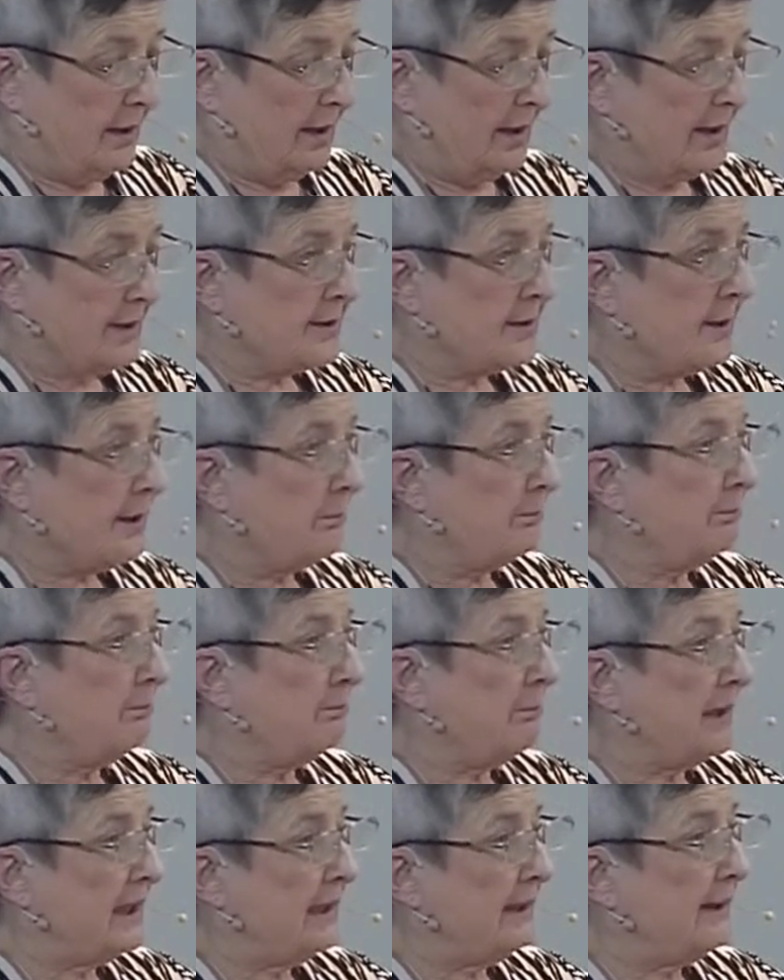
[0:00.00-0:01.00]
as a
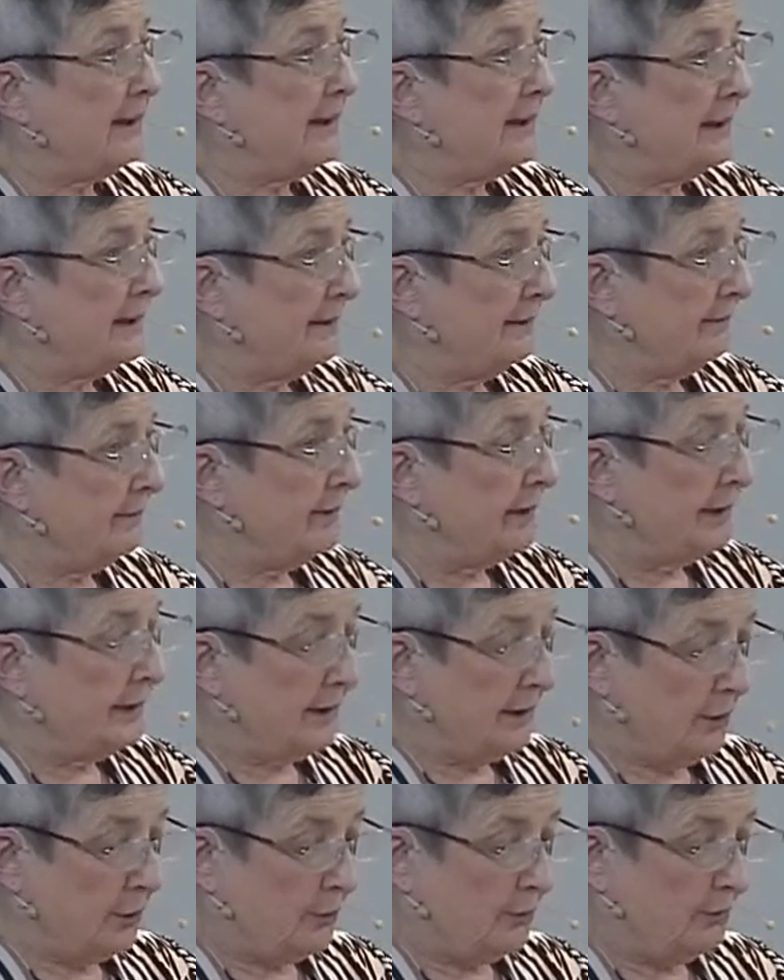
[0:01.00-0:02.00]

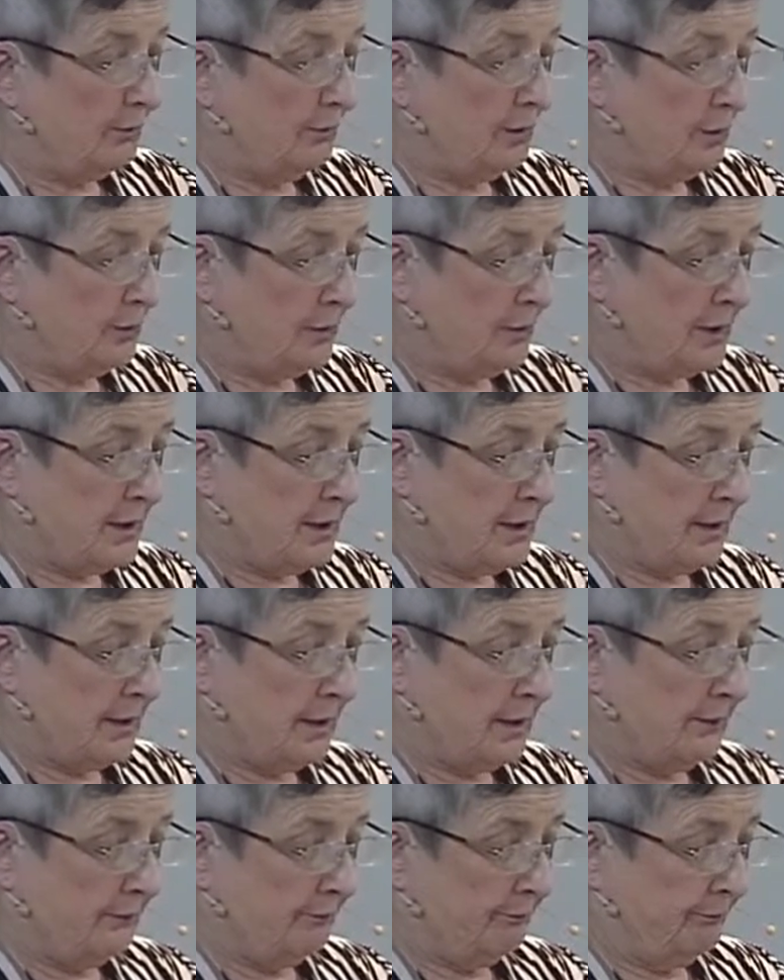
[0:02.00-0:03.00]
believing
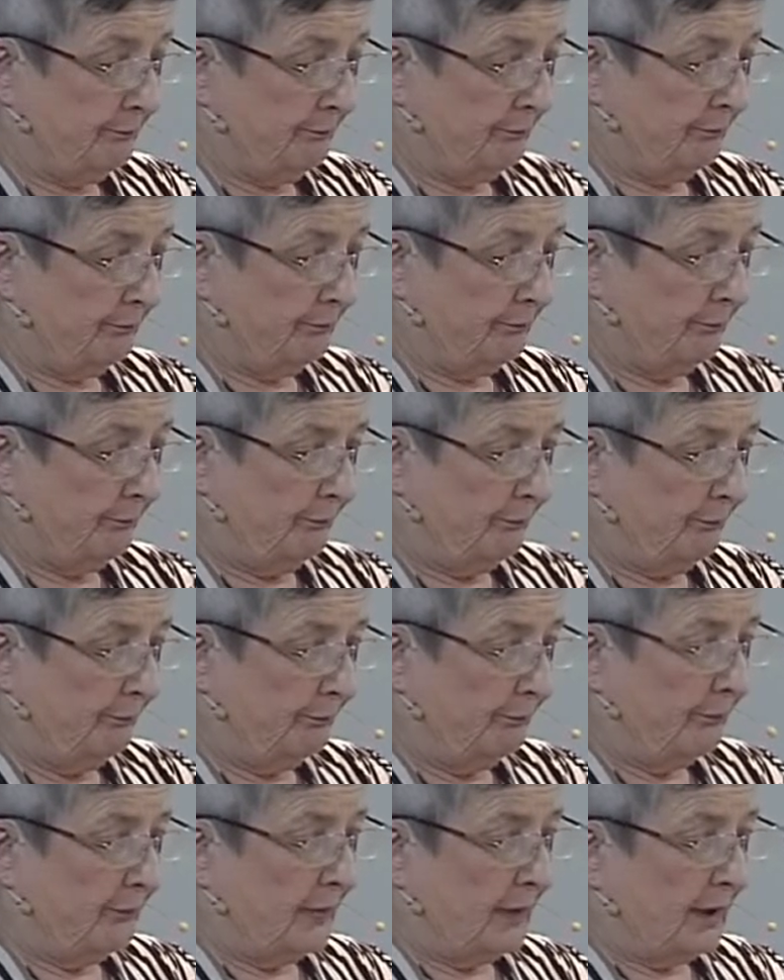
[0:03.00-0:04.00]
community.
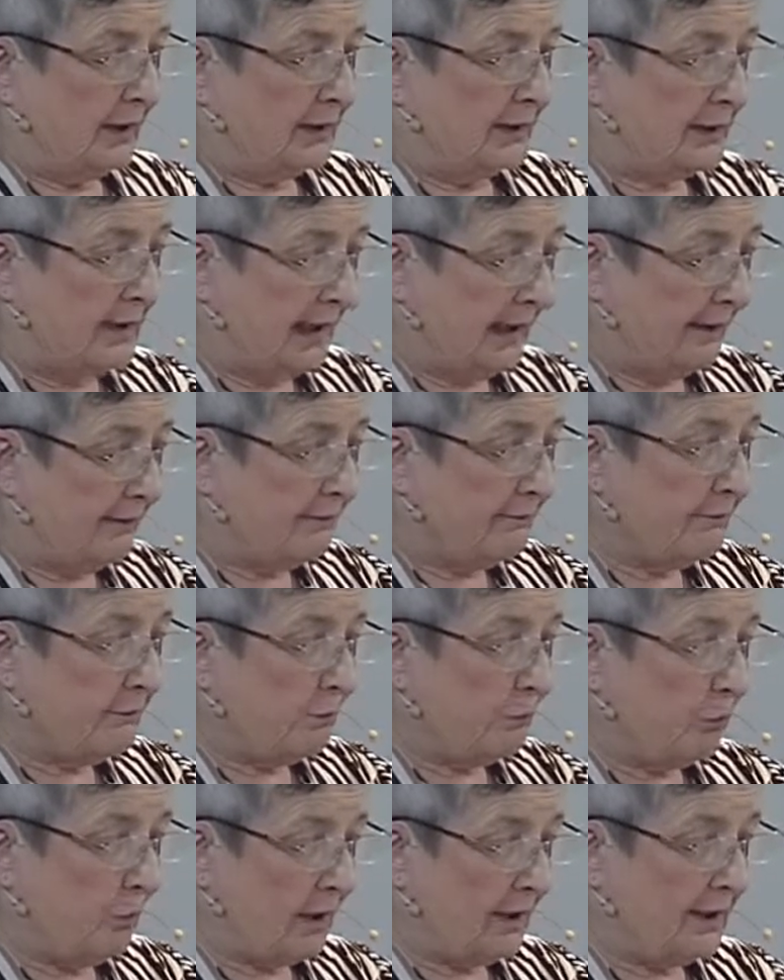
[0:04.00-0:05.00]
Love
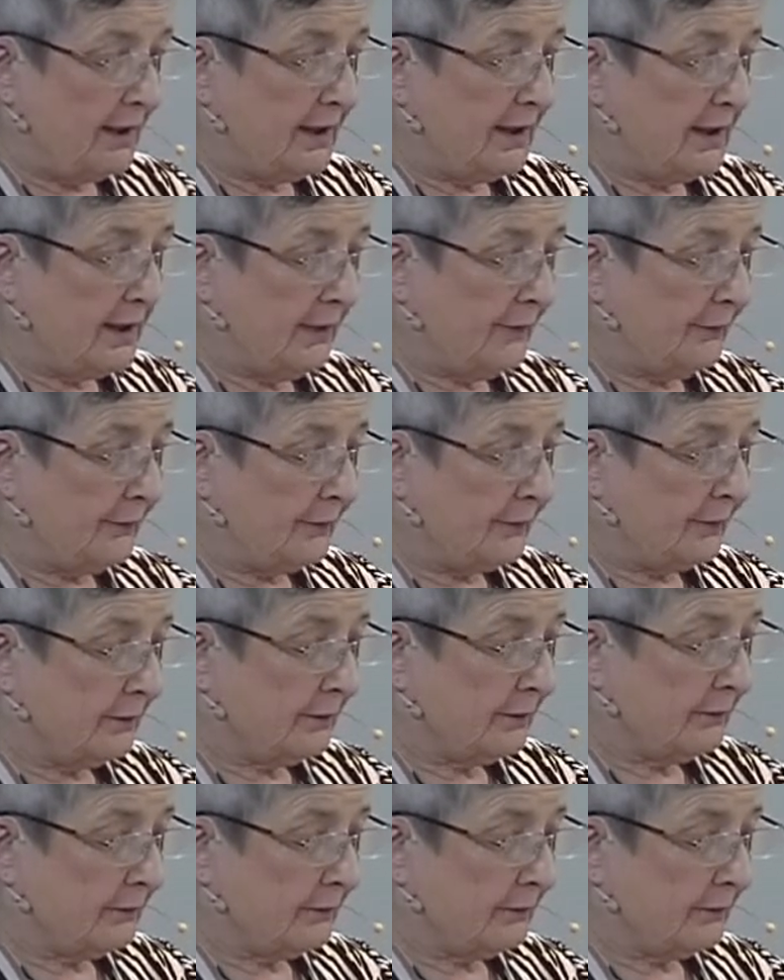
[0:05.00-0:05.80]
one another.